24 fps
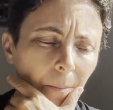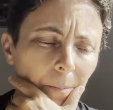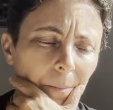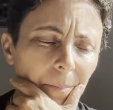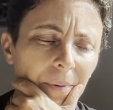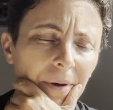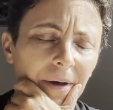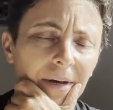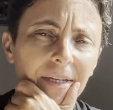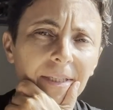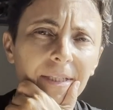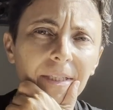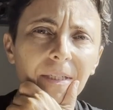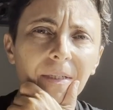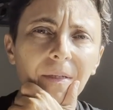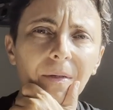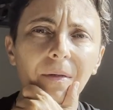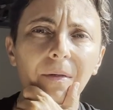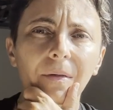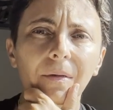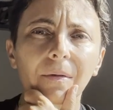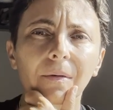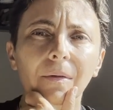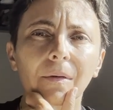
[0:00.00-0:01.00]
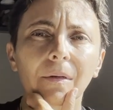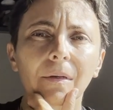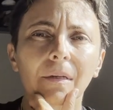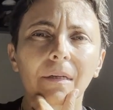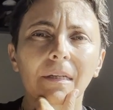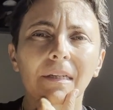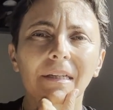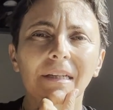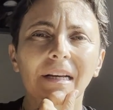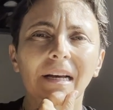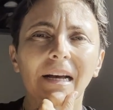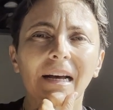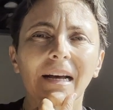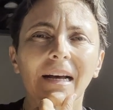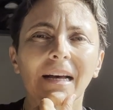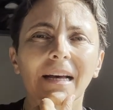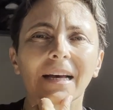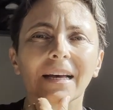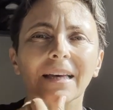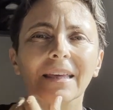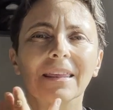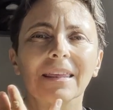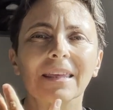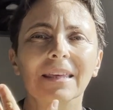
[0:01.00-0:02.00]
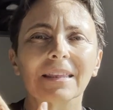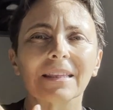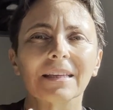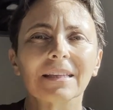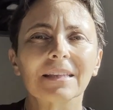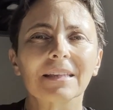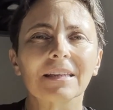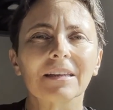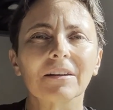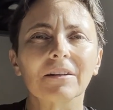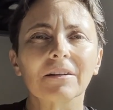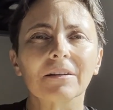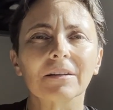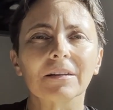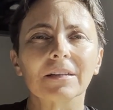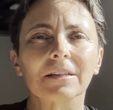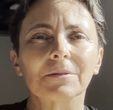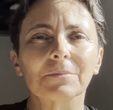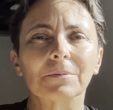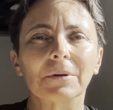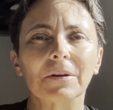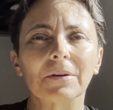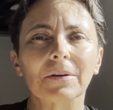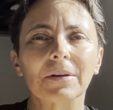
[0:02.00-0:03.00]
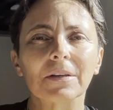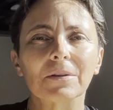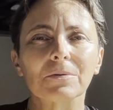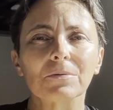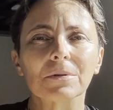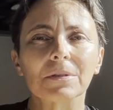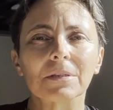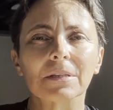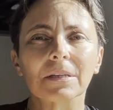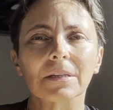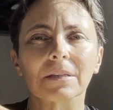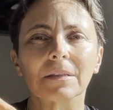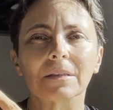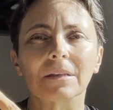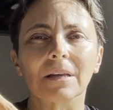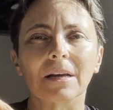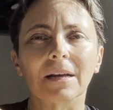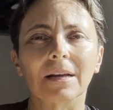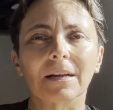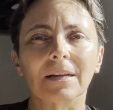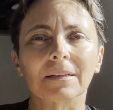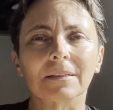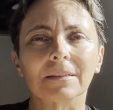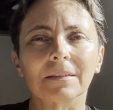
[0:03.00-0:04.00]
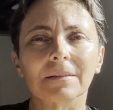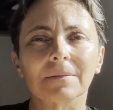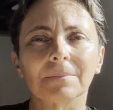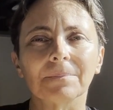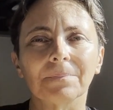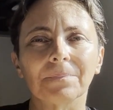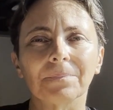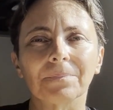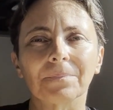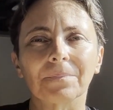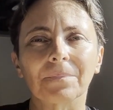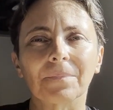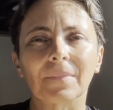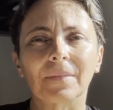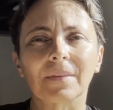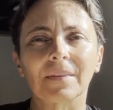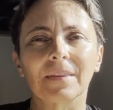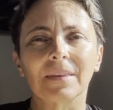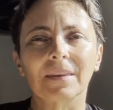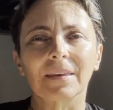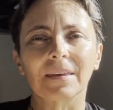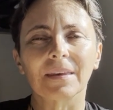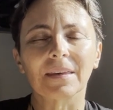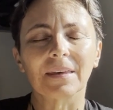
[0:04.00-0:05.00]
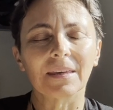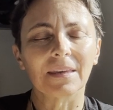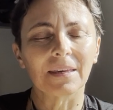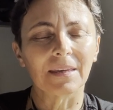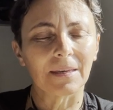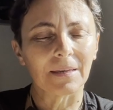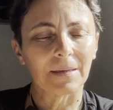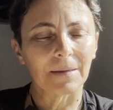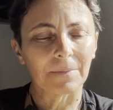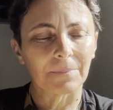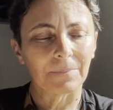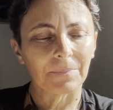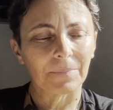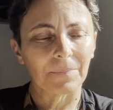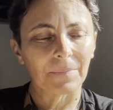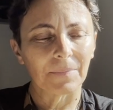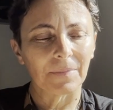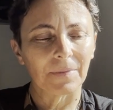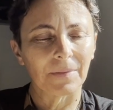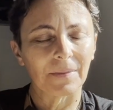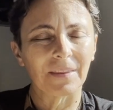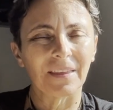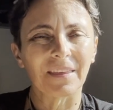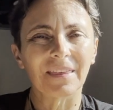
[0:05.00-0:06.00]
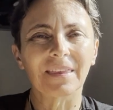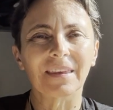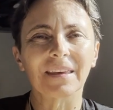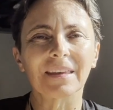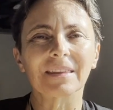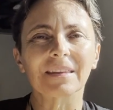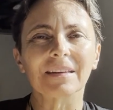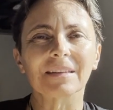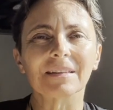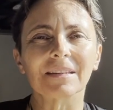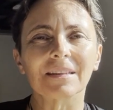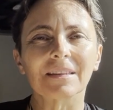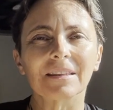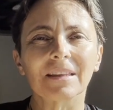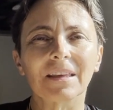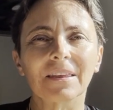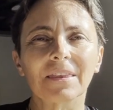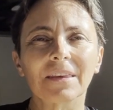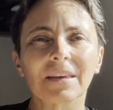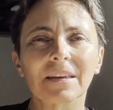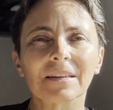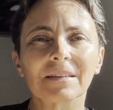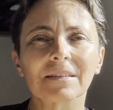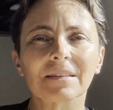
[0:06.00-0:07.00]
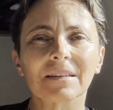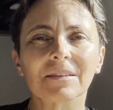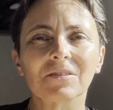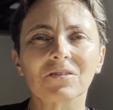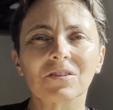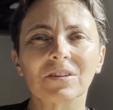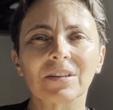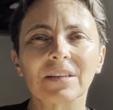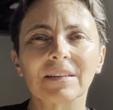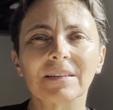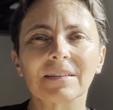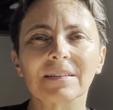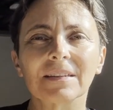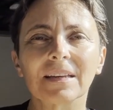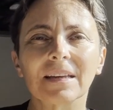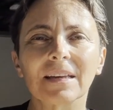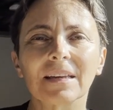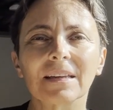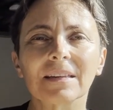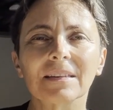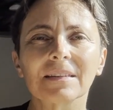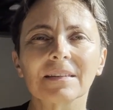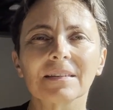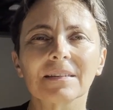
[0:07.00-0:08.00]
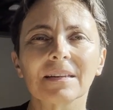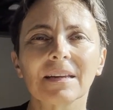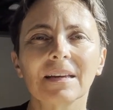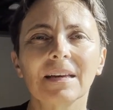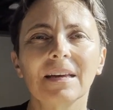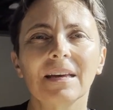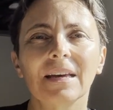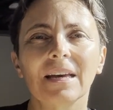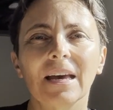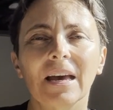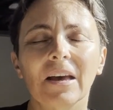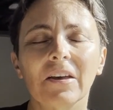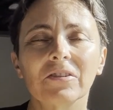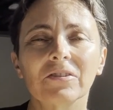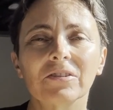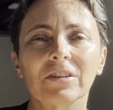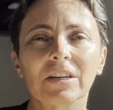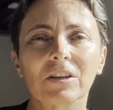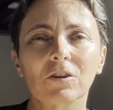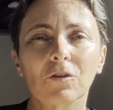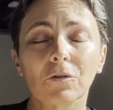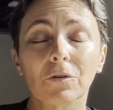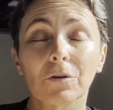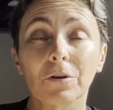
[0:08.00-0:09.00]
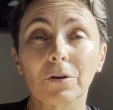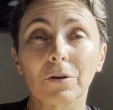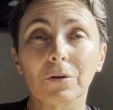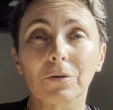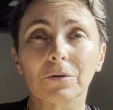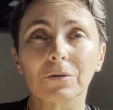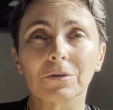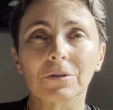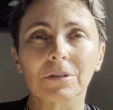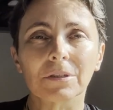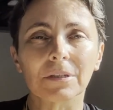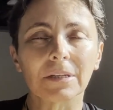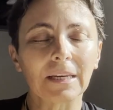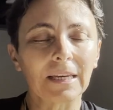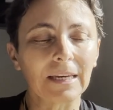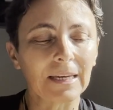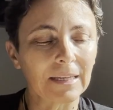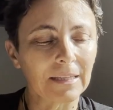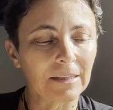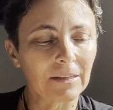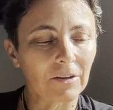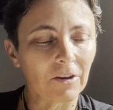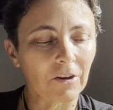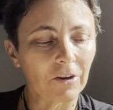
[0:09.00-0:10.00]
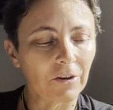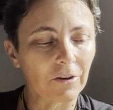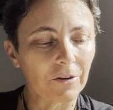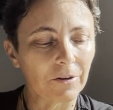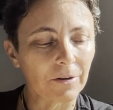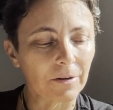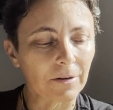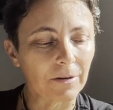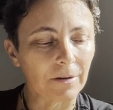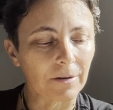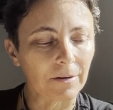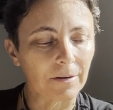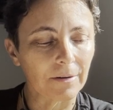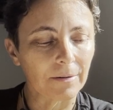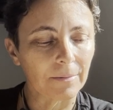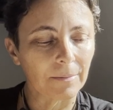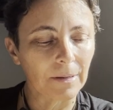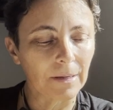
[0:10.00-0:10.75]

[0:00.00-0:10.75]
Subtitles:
But I think that here is very interesting that the the things that she says and she concludes in her